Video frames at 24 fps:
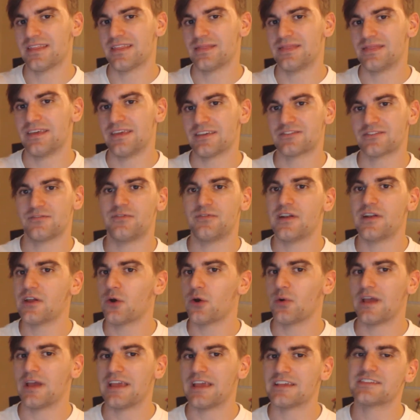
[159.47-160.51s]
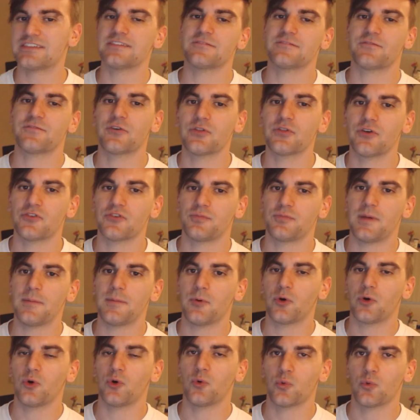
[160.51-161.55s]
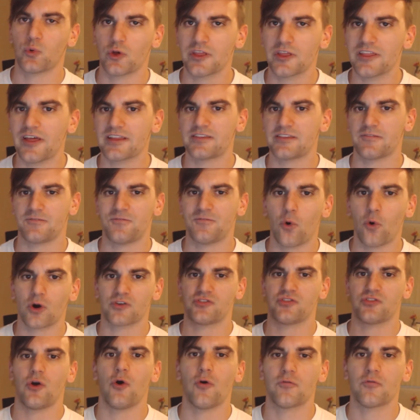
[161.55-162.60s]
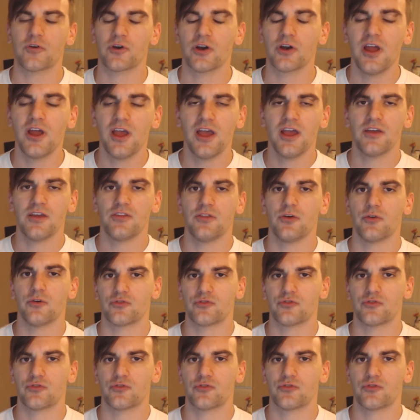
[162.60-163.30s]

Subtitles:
this video isn't for those people who really like to force over